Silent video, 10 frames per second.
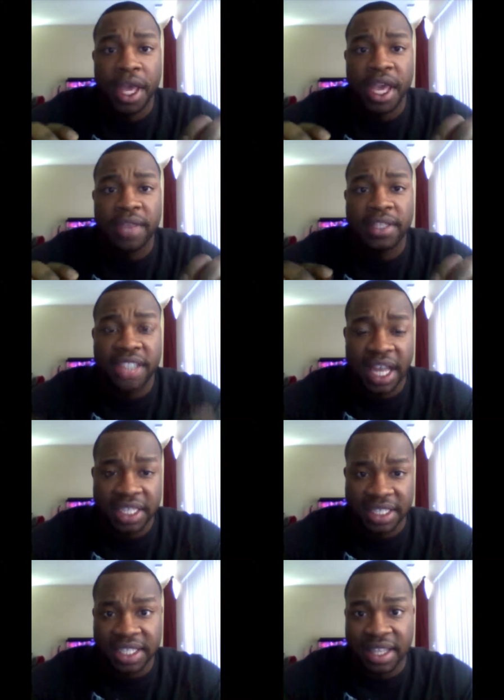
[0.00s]
and the
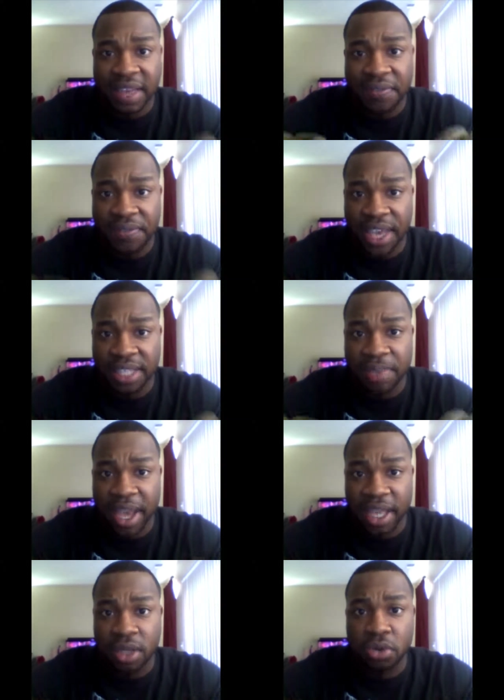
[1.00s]
challenges that they faced
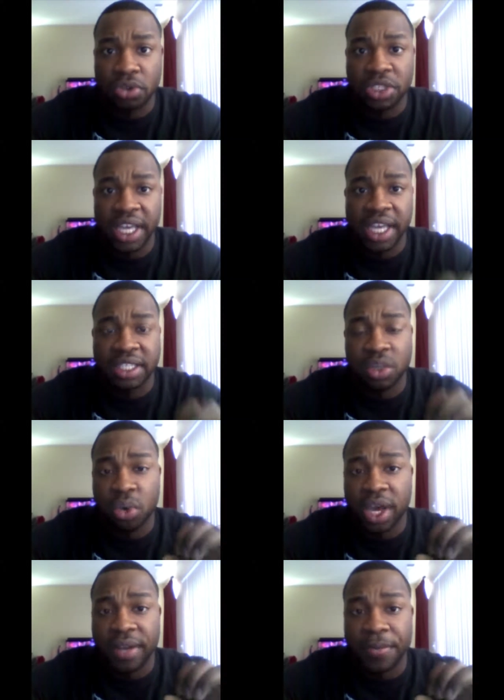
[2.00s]
back in those days
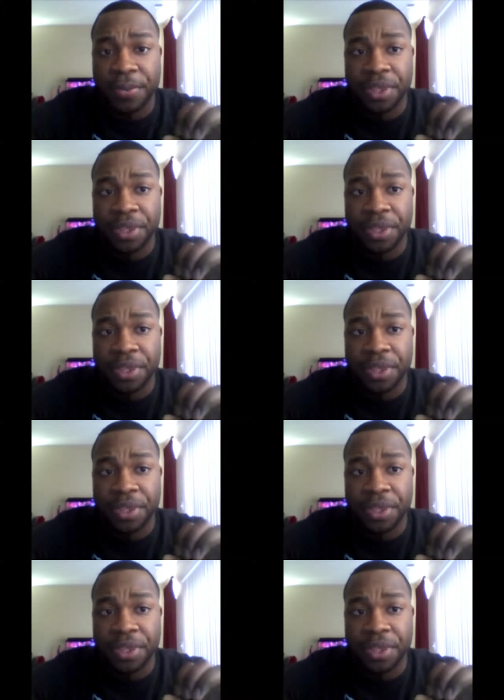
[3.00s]
and what